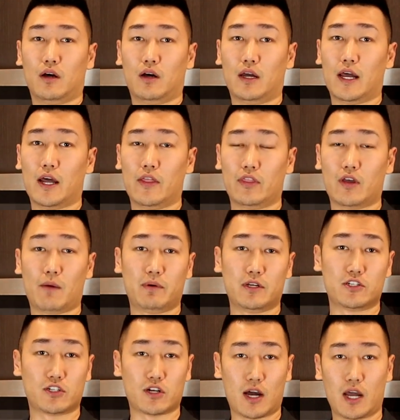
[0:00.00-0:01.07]
and not be
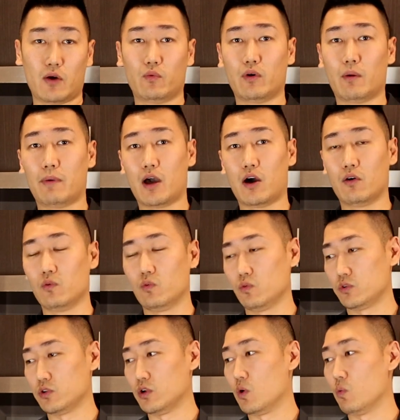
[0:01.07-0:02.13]
shy about
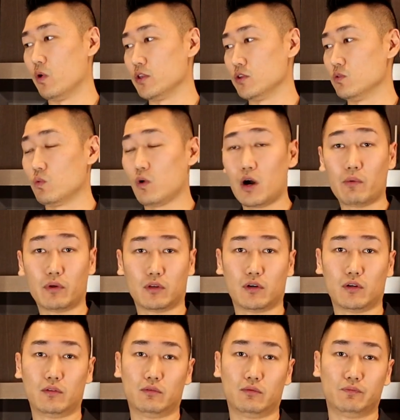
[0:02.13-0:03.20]
what you want with
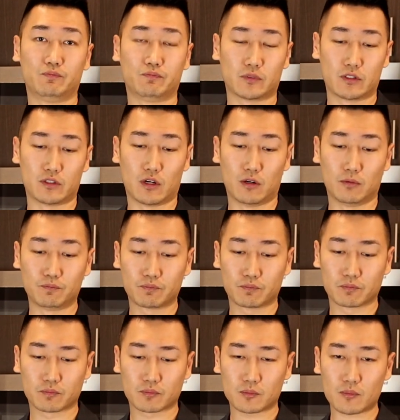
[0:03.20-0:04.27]
her. So
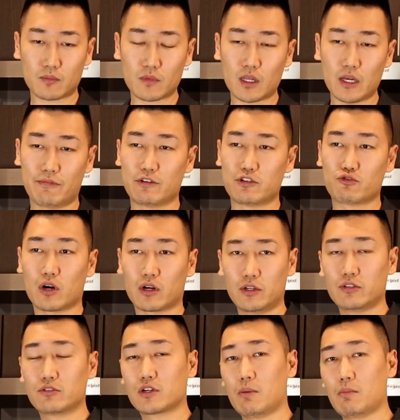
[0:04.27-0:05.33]
if you're
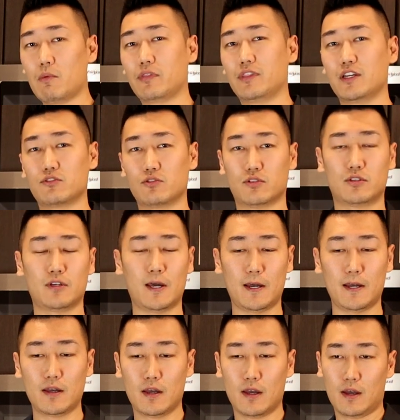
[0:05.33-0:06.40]
struggling to come up with things to
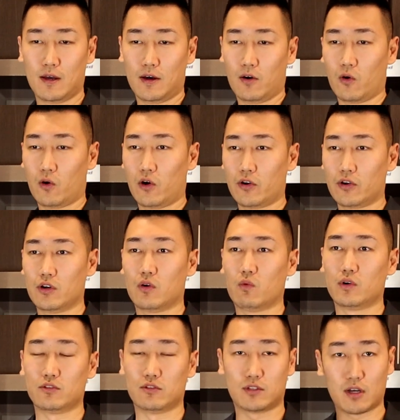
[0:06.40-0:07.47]
say, or
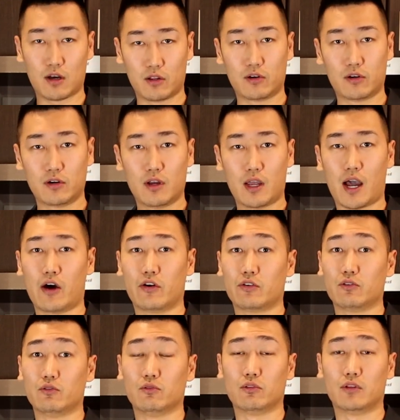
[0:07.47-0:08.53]
what to tell her, how
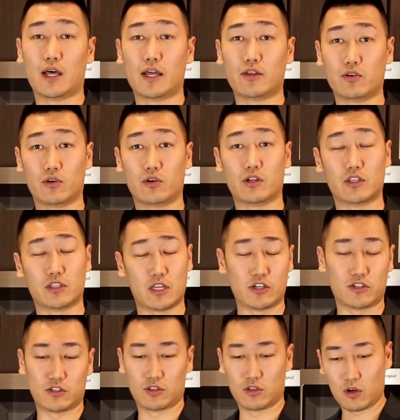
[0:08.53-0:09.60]
to let your
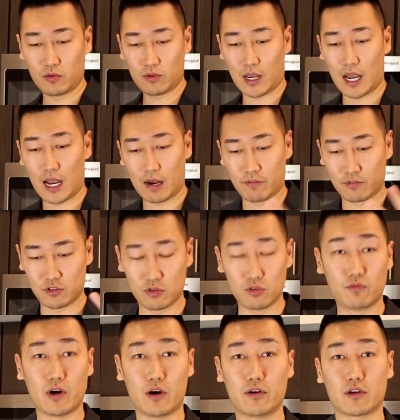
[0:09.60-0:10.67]
intentions known, have
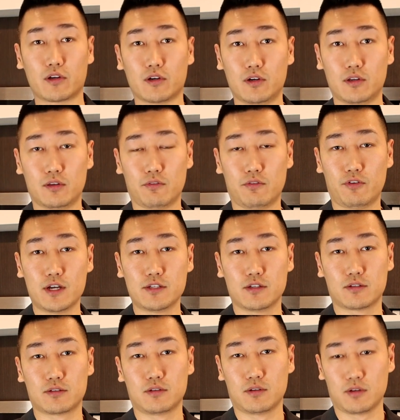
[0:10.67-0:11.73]
two very good
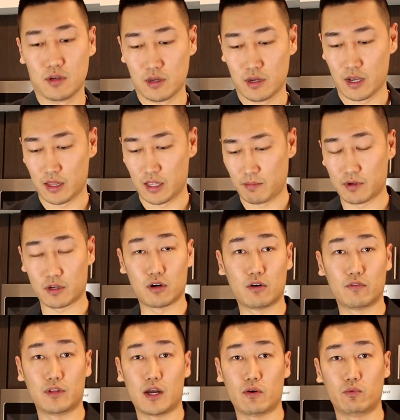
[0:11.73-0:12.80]
phrases. And let me go
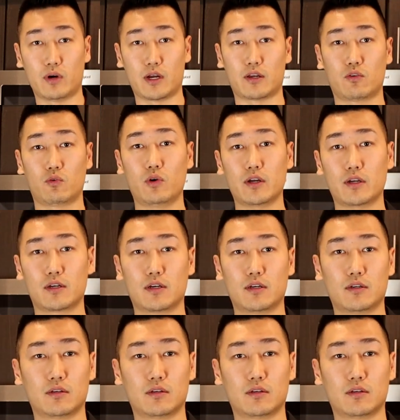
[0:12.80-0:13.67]
over that right quick.